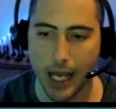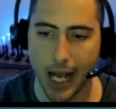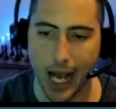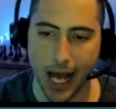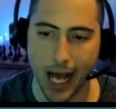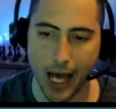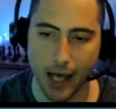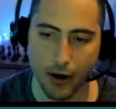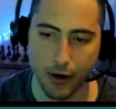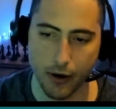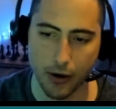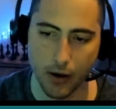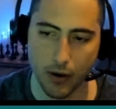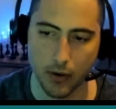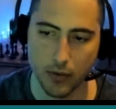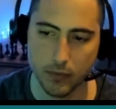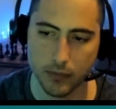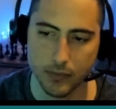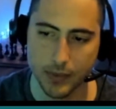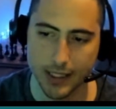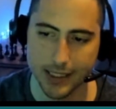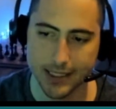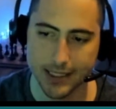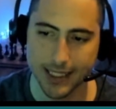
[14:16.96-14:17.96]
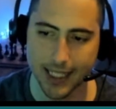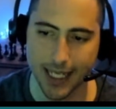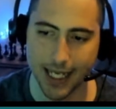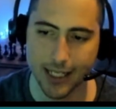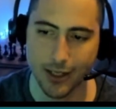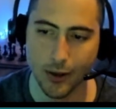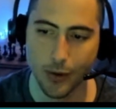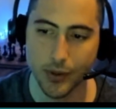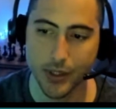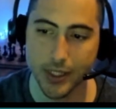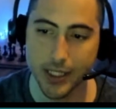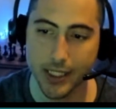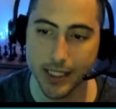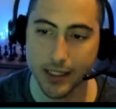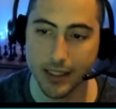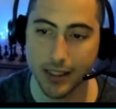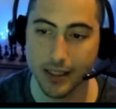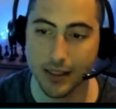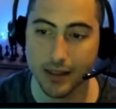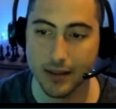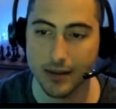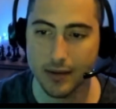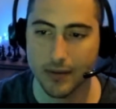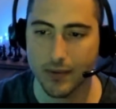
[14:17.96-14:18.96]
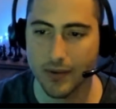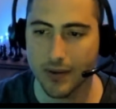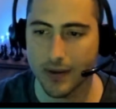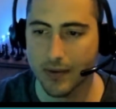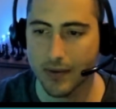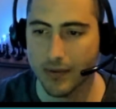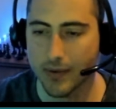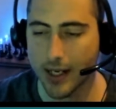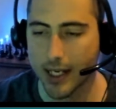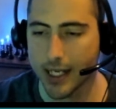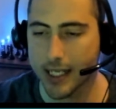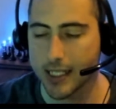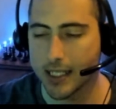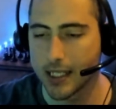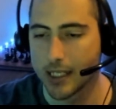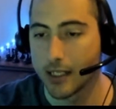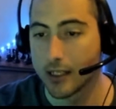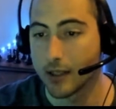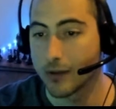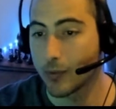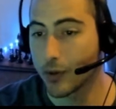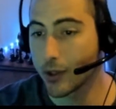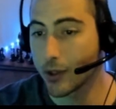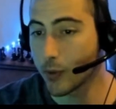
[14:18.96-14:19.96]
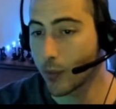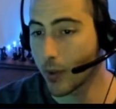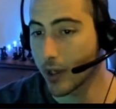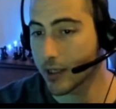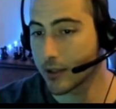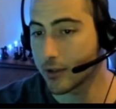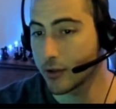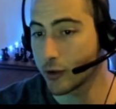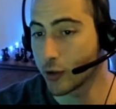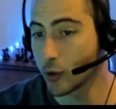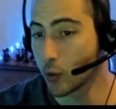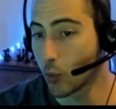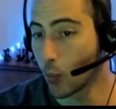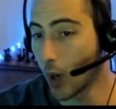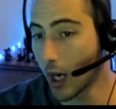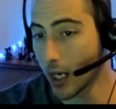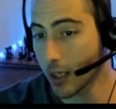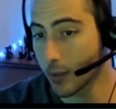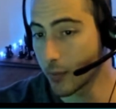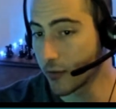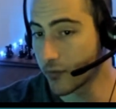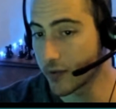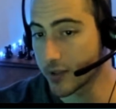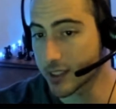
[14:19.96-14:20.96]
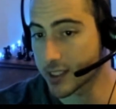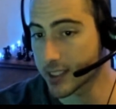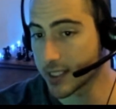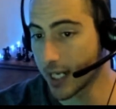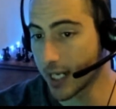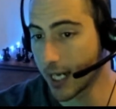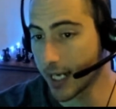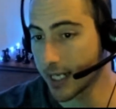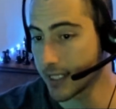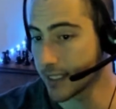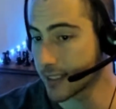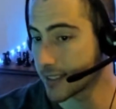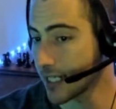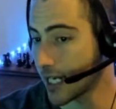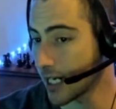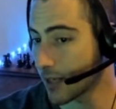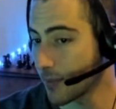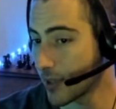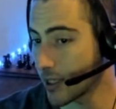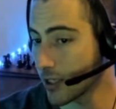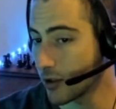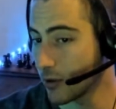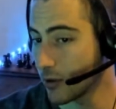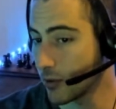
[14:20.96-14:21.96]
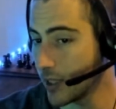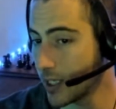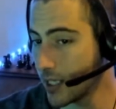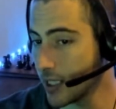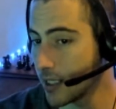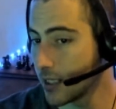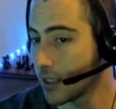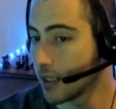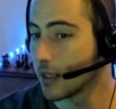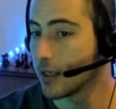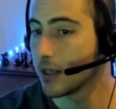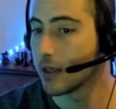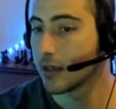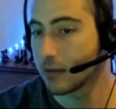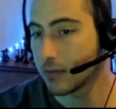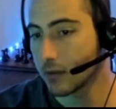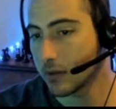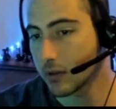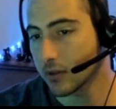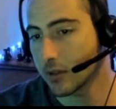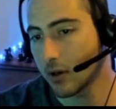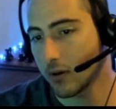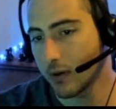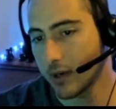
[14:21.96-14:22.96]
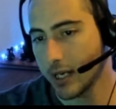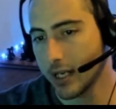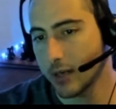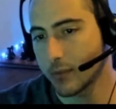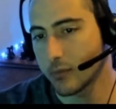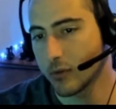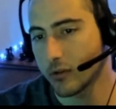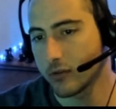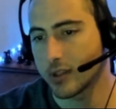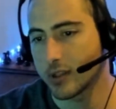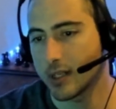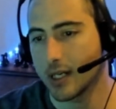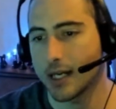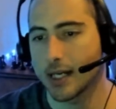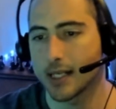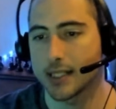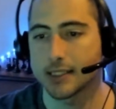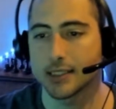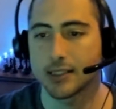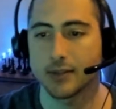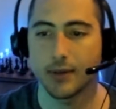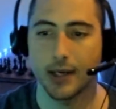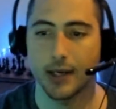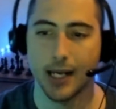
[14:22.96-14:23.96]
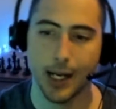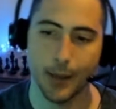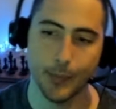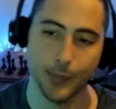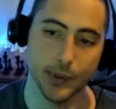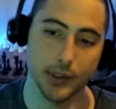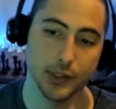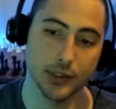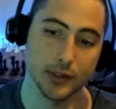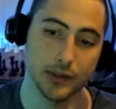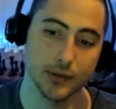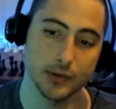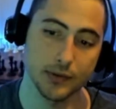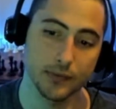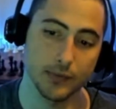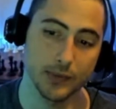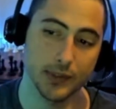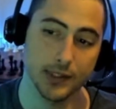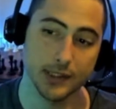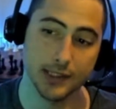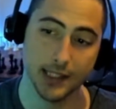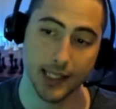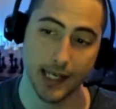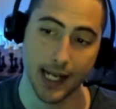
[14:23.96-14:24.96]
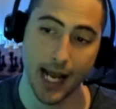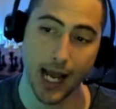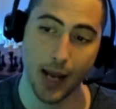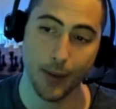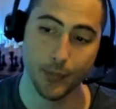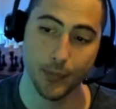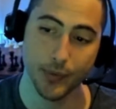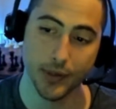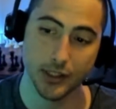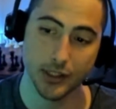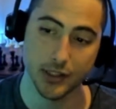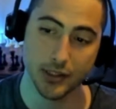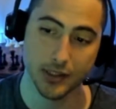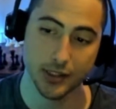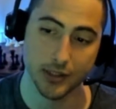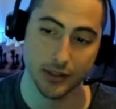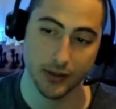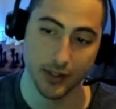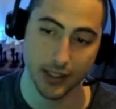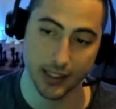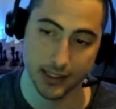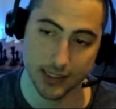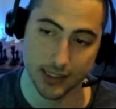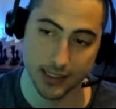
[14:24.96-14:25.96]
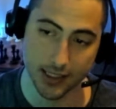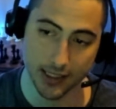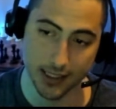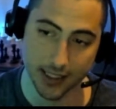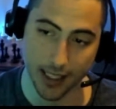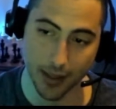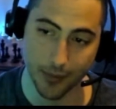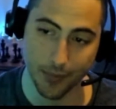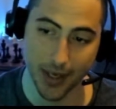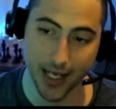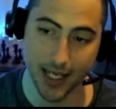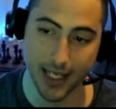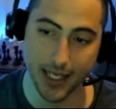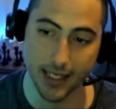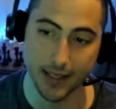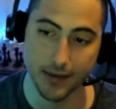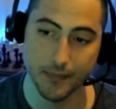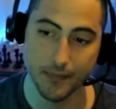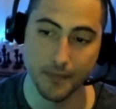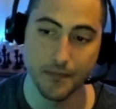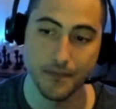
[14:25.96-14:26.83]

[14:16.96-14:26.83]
I don't know. Let's say I go here, right? What do you want to do? You want to move this knight and attack my queen? Well, go ahead, move the knight and see what happens. What's going to happen is you instantly get mated.